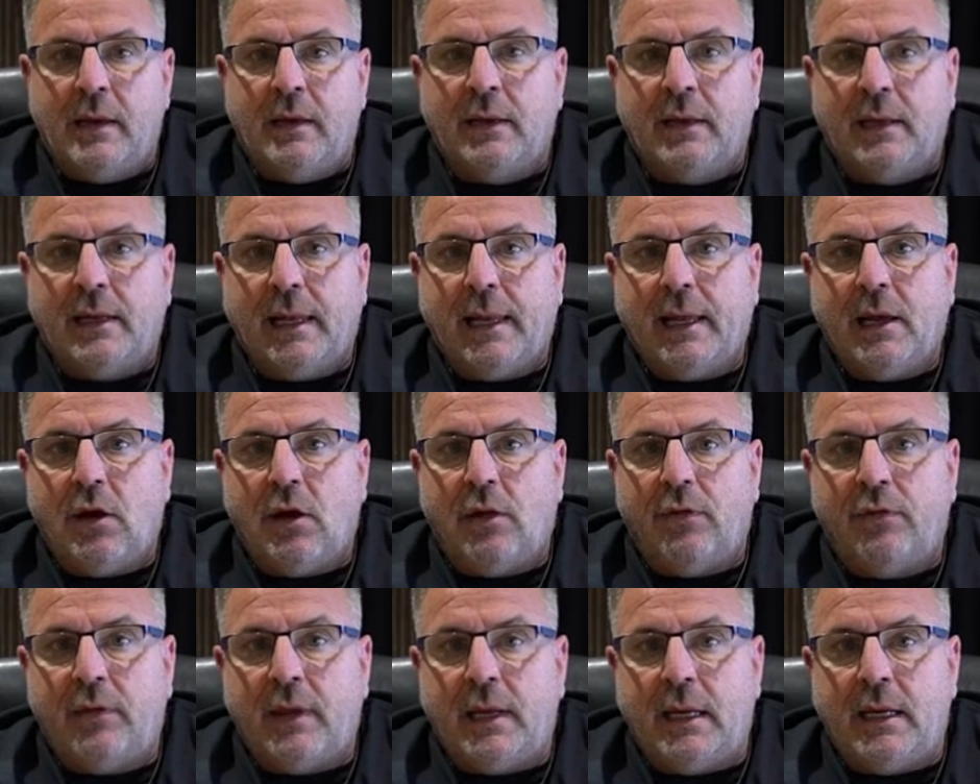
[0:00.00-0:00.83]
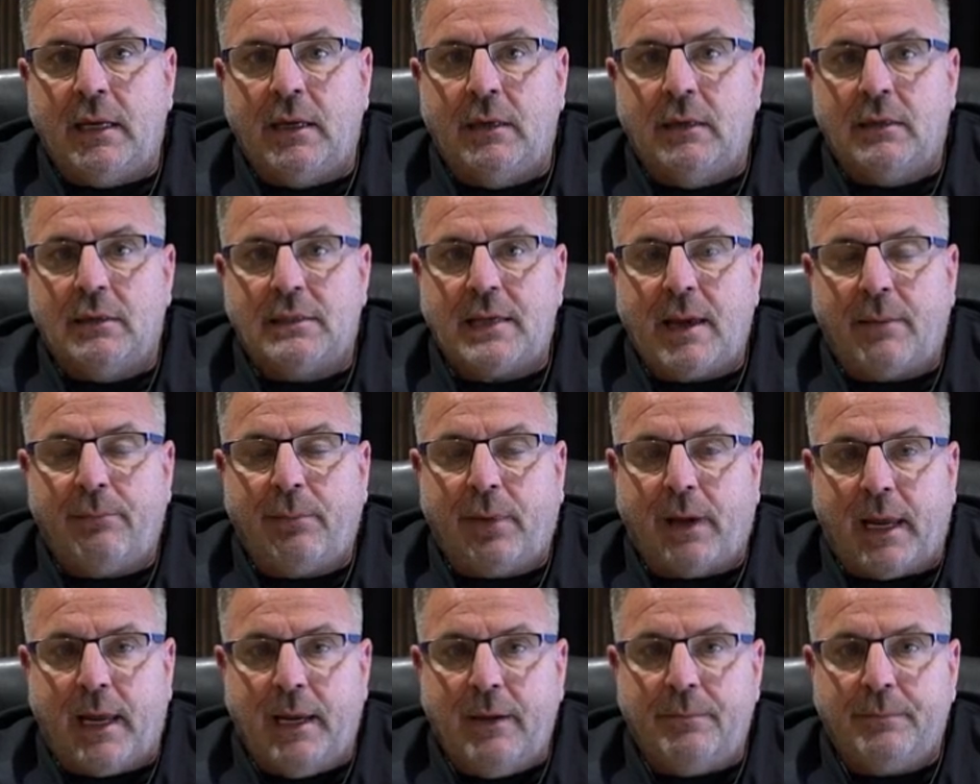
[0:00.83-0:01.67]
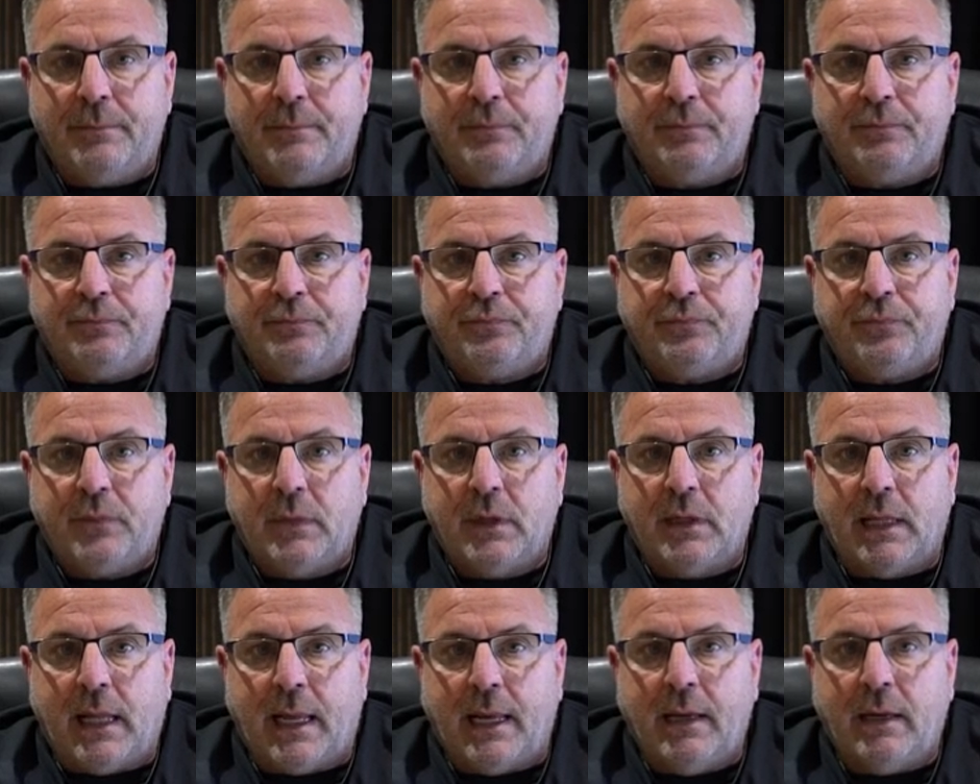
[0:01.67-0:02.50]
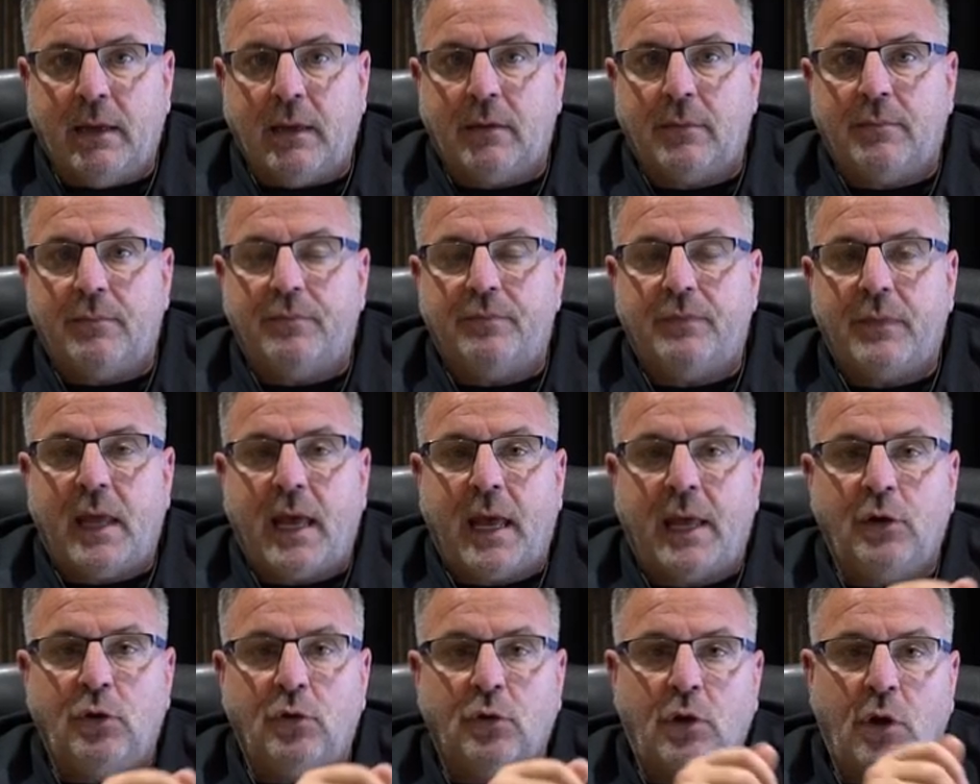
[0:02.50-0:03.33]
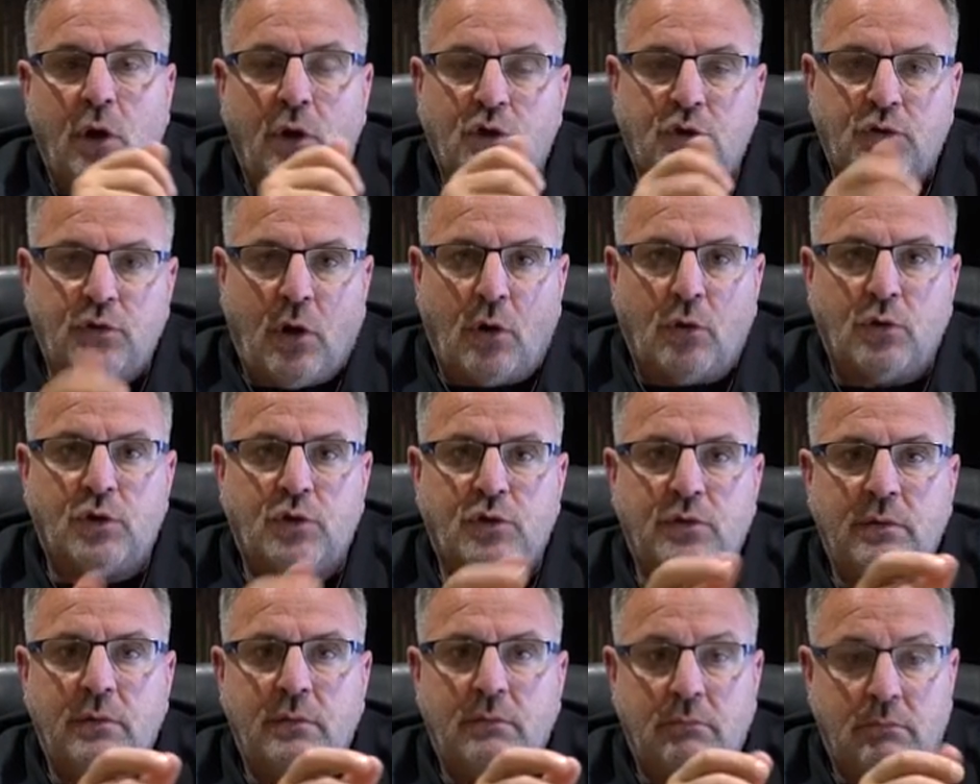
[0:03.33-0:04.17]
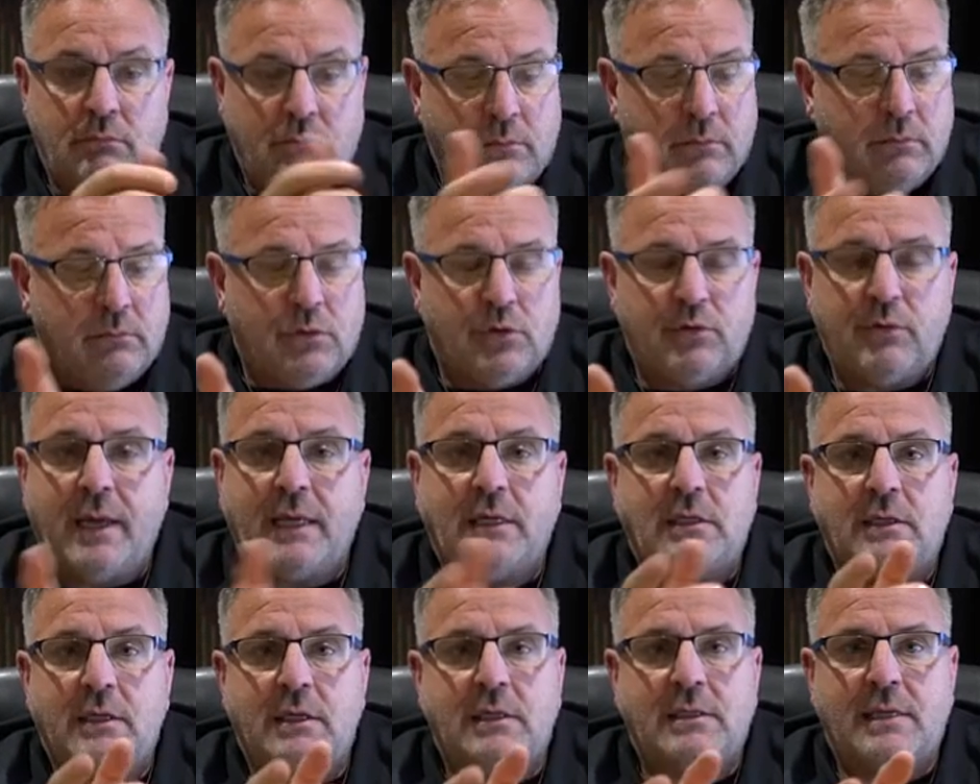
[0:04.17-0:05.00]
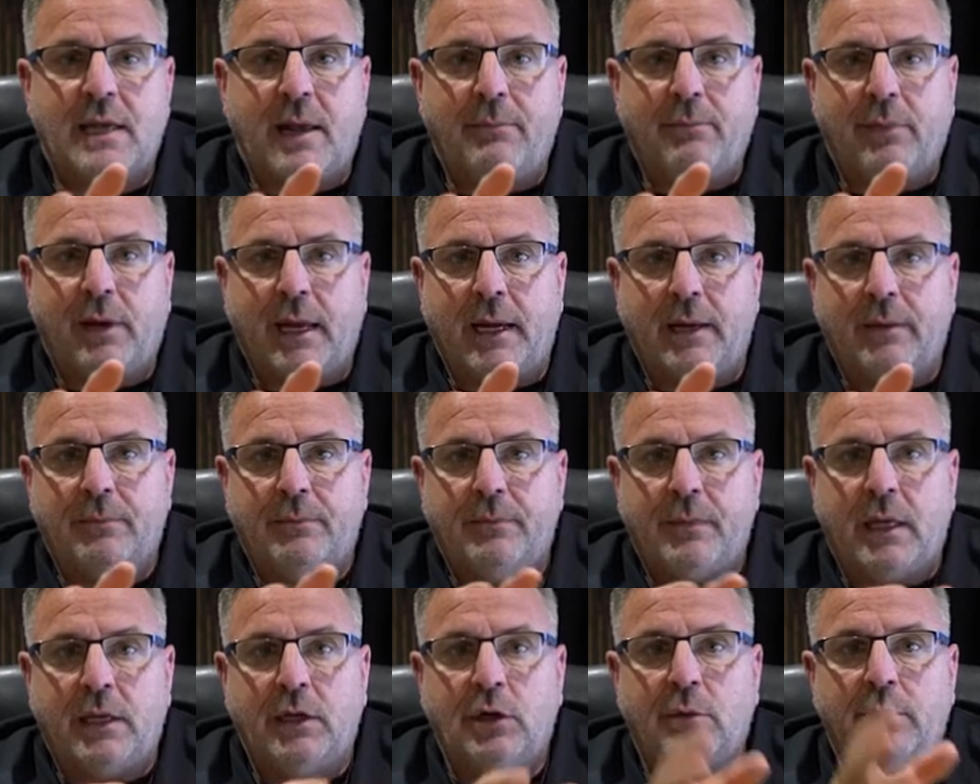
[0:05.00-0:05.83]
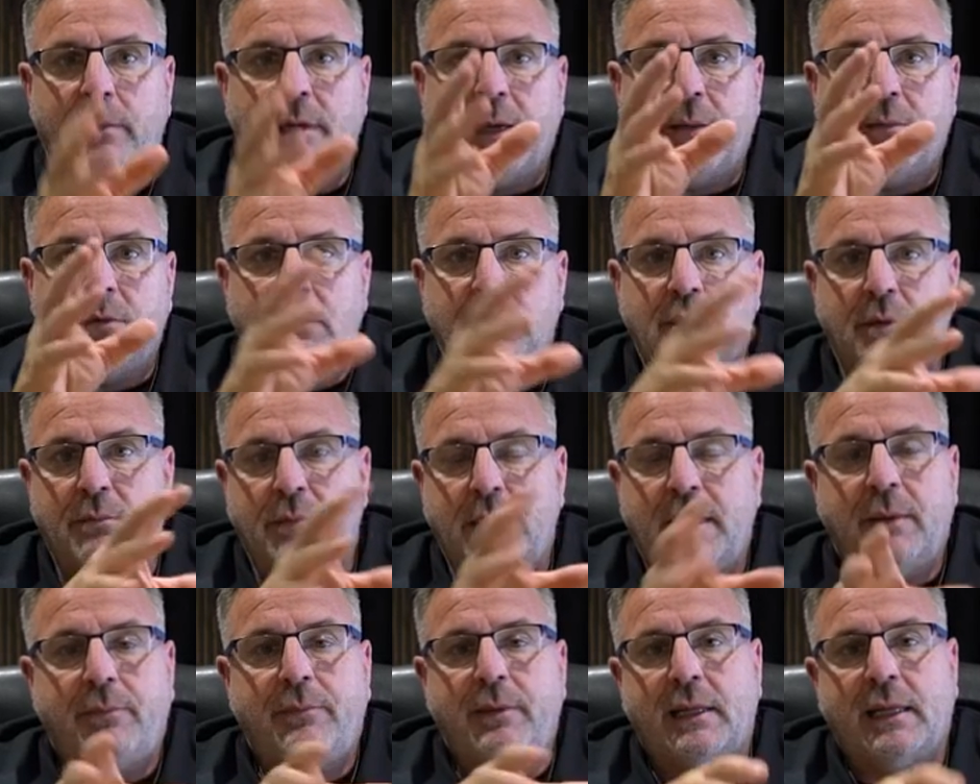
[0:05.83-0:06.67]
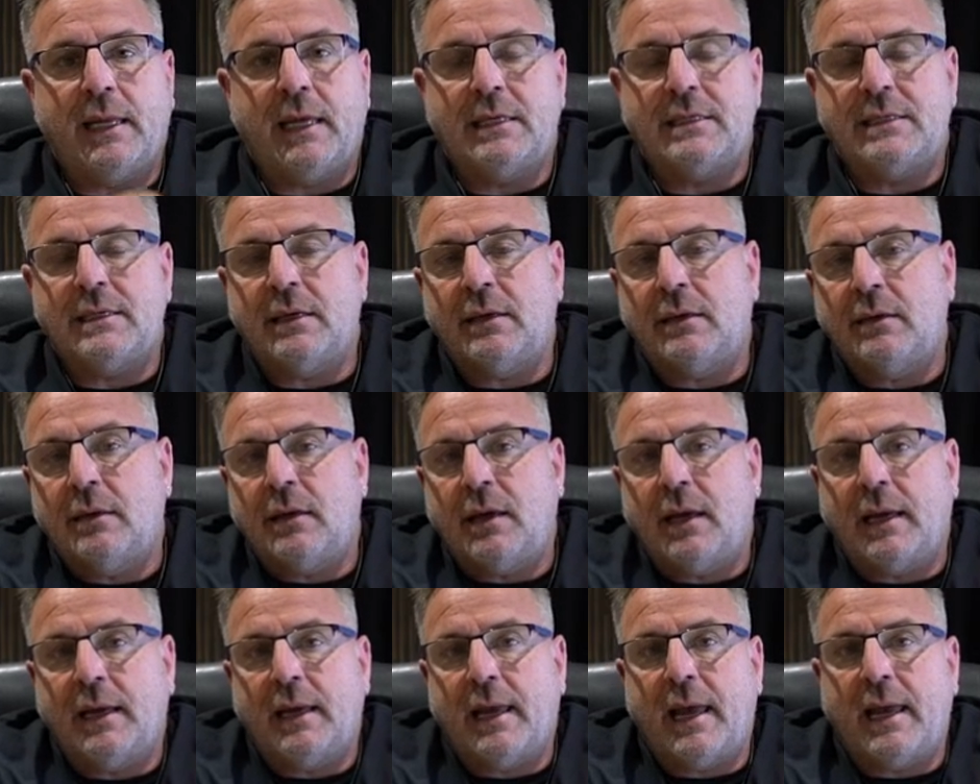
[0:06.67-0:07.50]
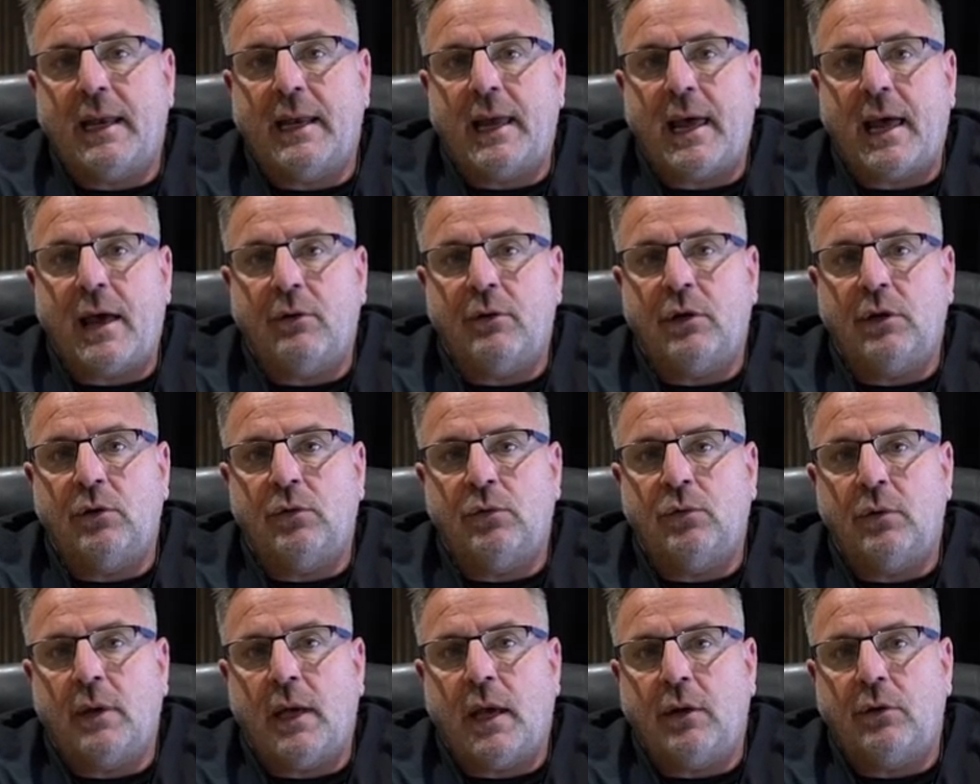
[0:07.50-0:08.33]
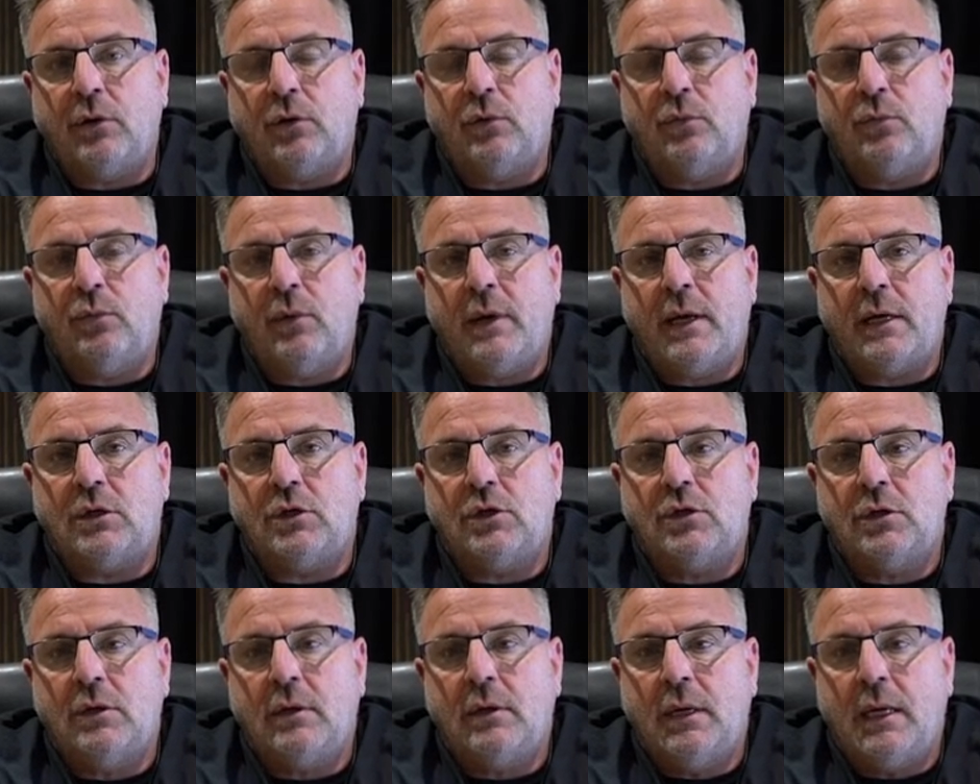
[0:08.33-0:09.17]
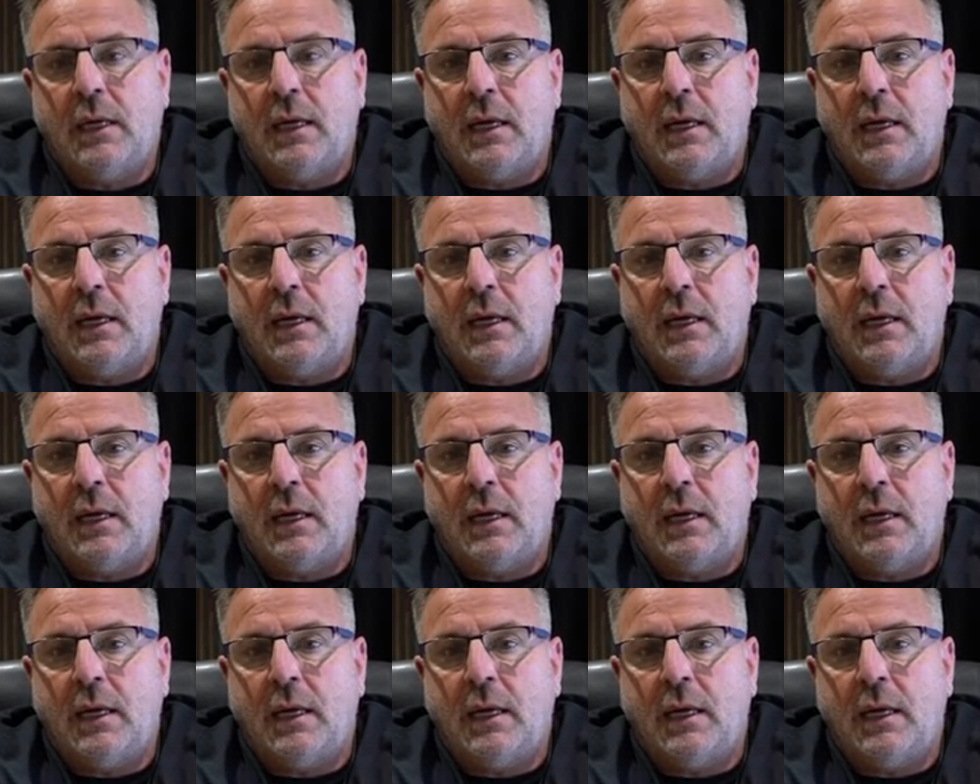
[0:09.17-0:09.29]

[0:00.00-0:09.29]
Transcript: Click on the template link and you'll just go straight to this template and you'll be able to manipulate it again how you how you wish.